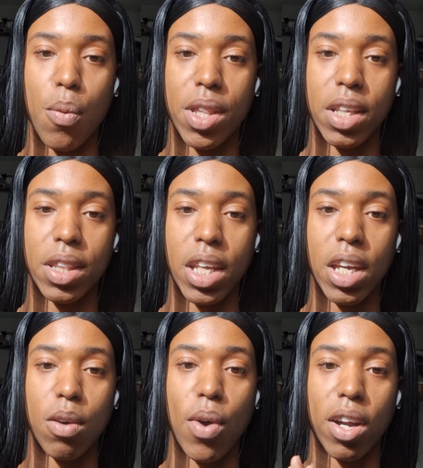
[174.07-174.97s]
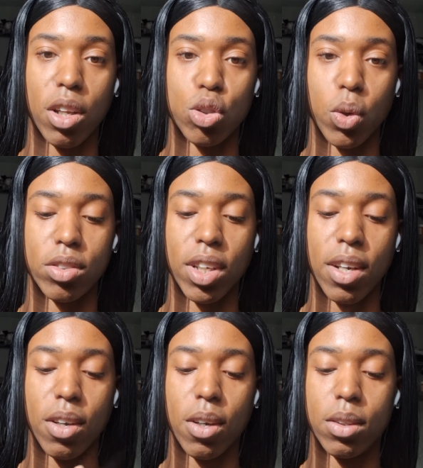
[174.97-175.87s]
within the regulatory
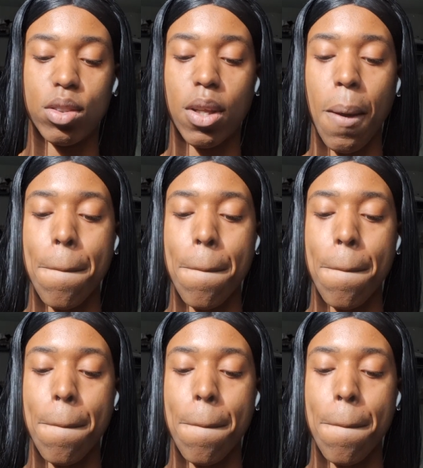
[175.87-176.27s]
standards.